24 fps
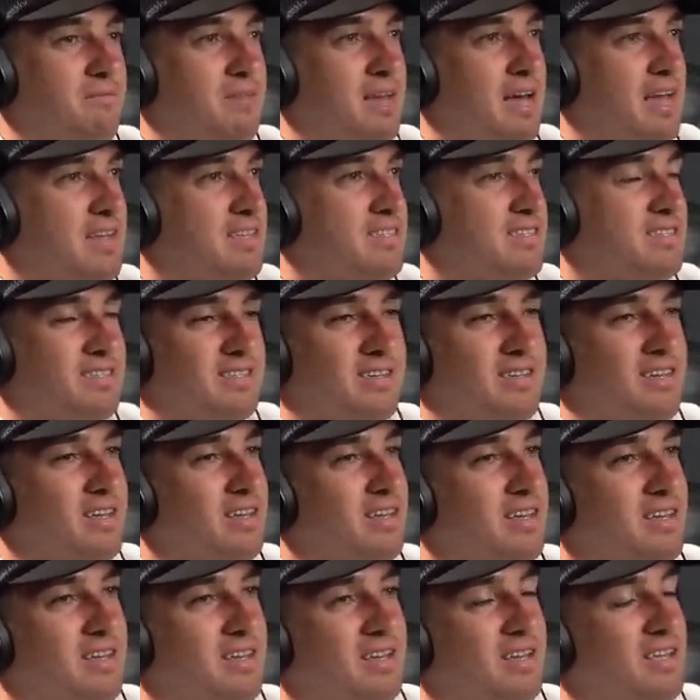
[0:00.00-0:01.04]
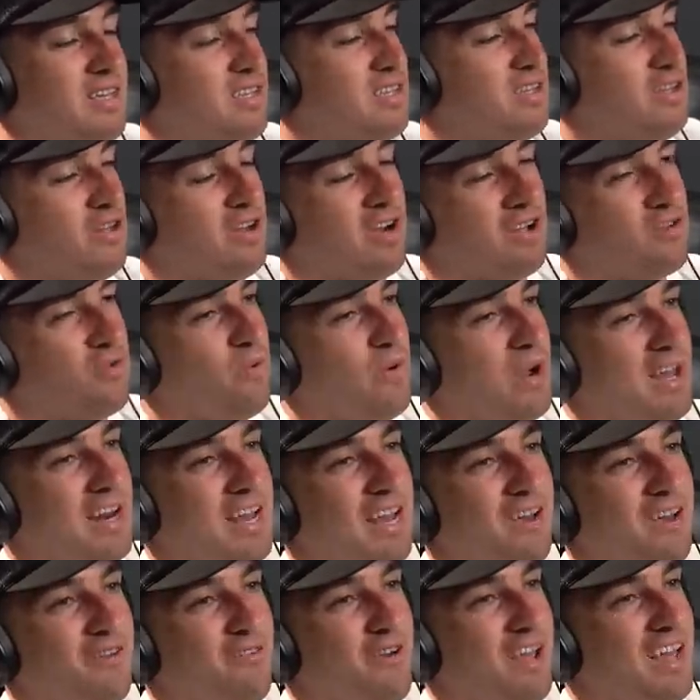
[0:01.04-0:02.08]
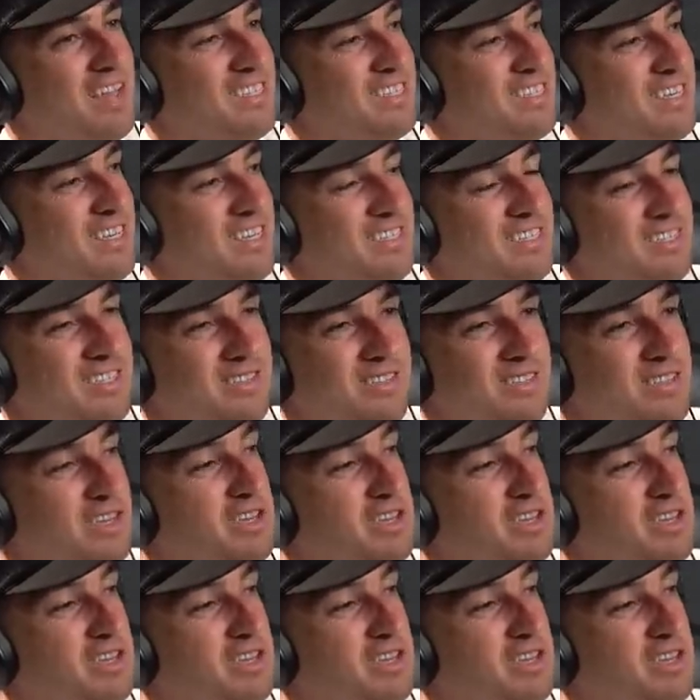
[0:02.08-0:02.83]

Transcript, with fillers: That's, you got 29 races.